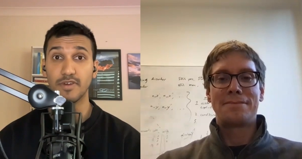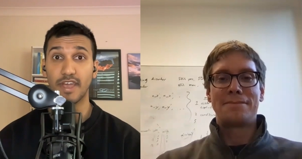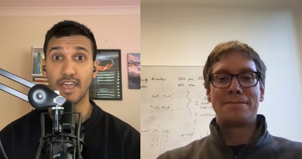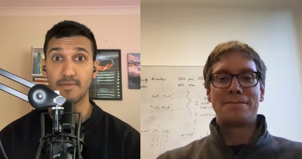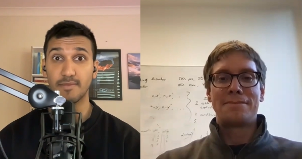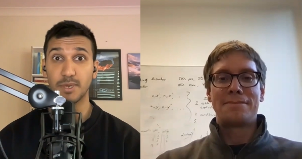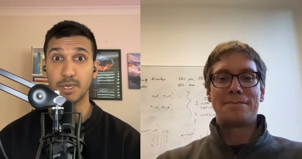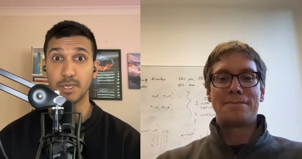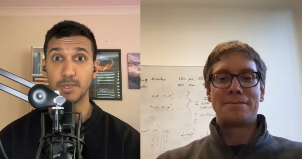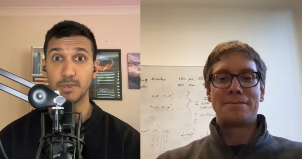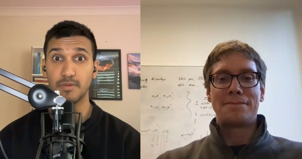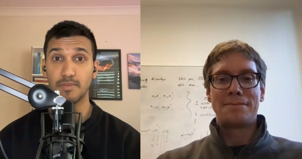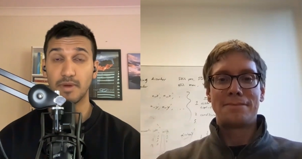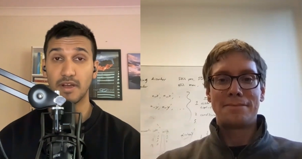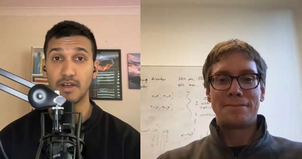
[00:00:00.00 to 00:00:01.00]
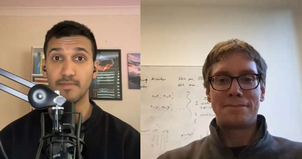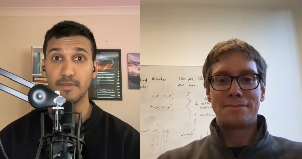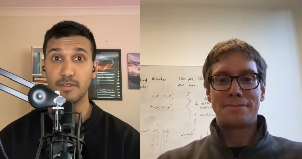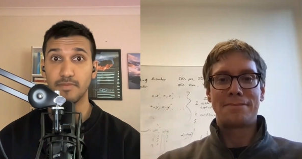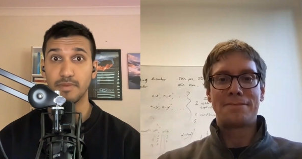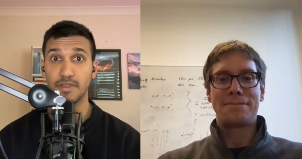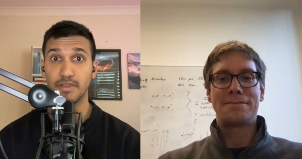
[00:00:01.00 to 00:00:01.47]
Speaker 1: a real game changer, in my
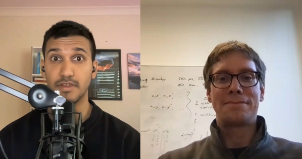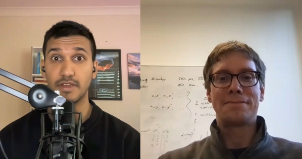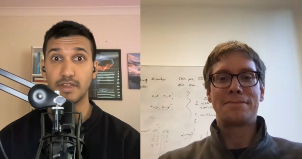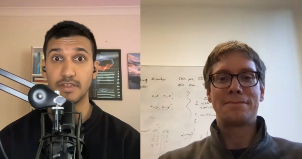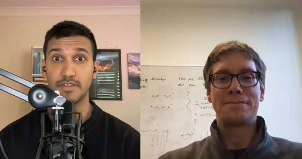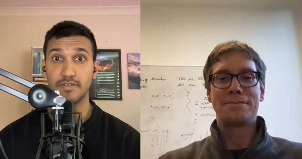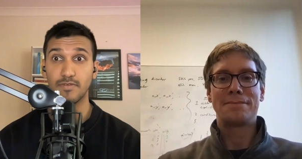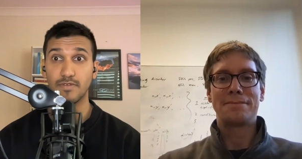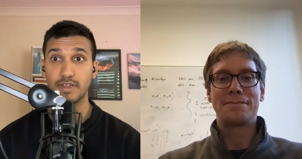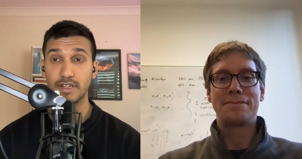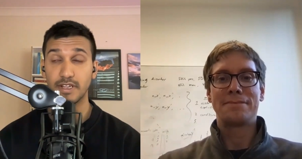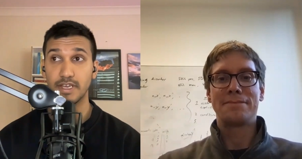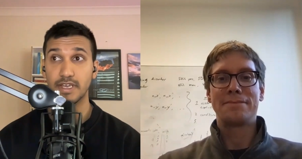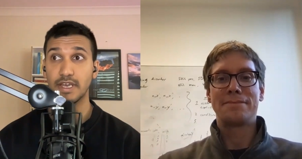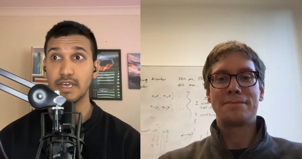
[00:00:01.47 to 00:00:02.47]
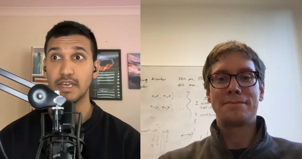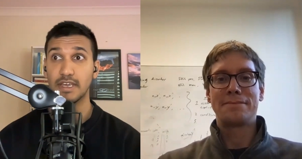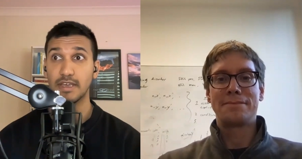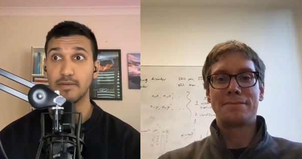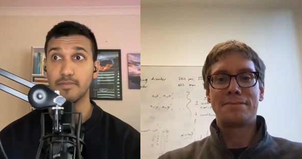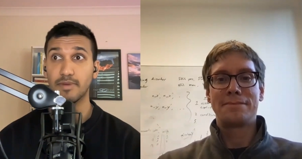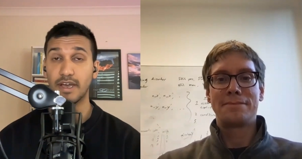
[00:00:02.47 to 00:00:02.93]
humble opinion, and to really
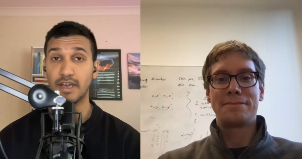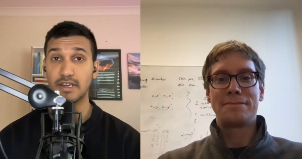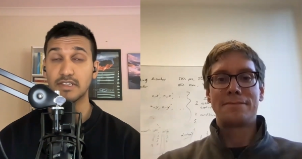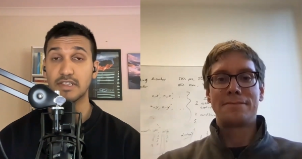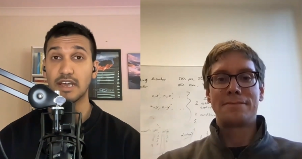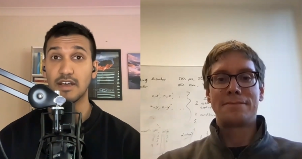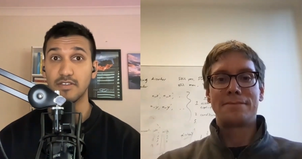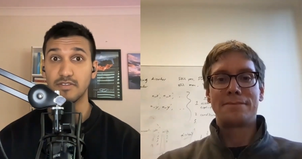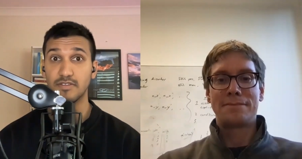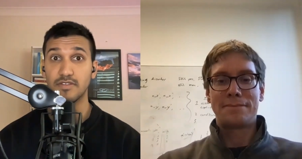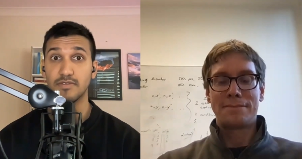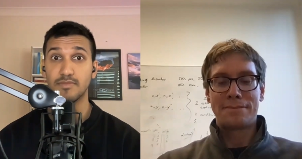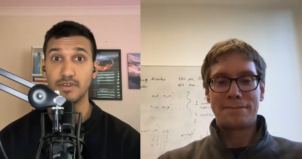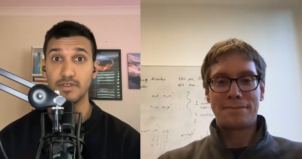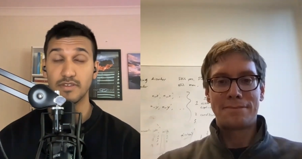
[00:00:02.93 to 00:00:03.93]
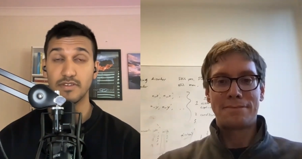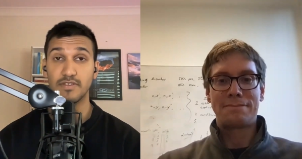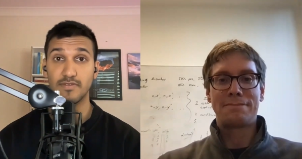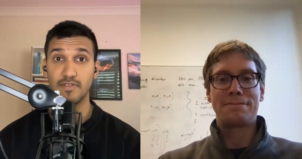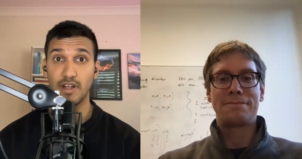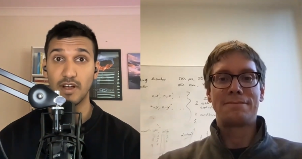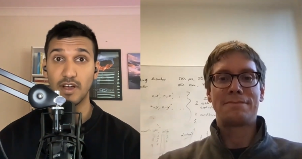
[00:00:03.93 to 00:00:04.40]
impact thousands and
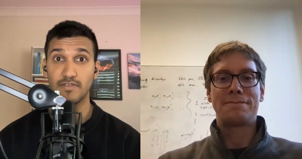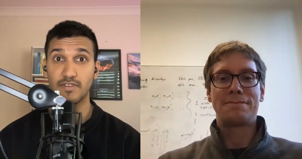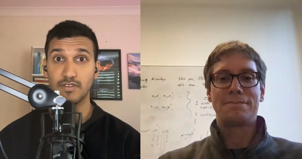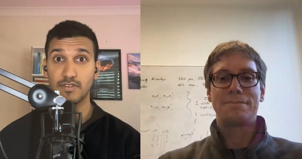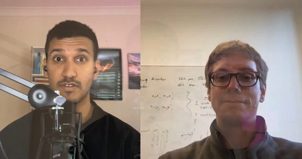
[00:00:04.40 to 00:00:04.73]
millions of lives